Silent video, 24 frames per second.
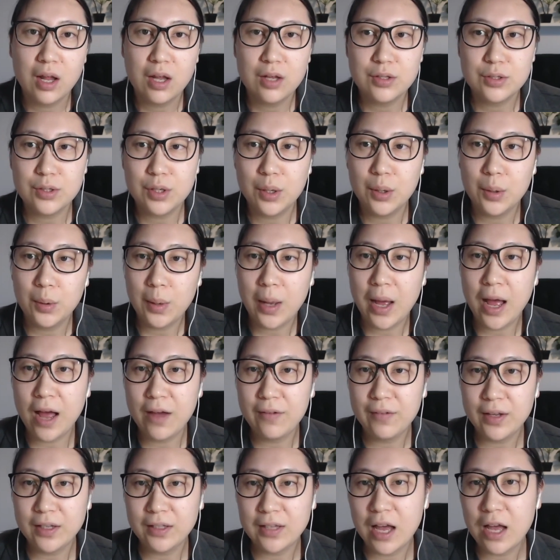So
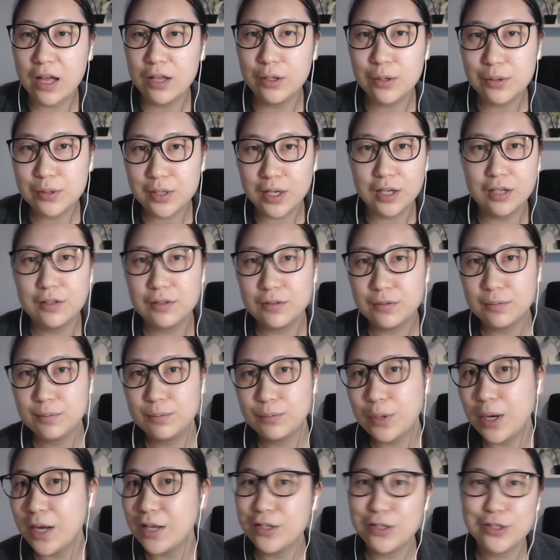having those kind of
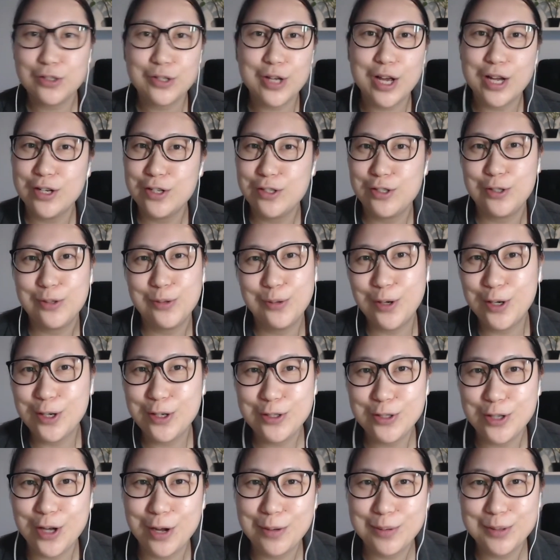brand strategy
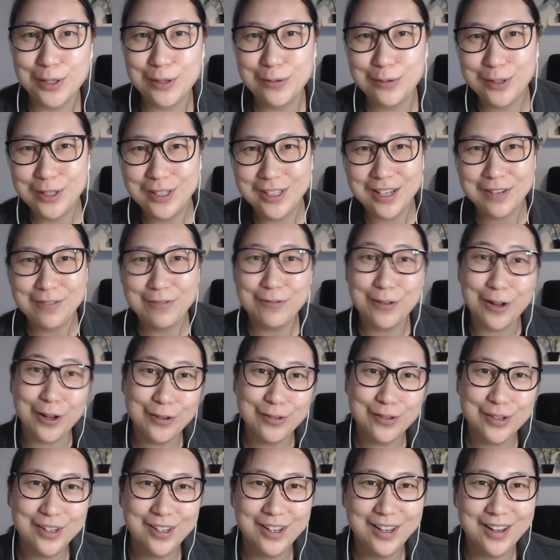workshops are really
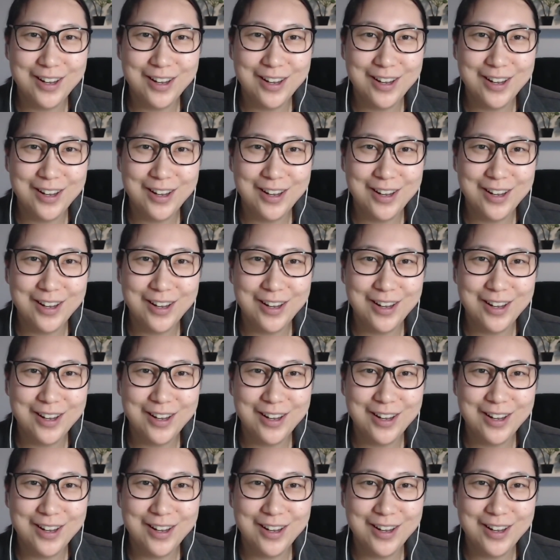fun.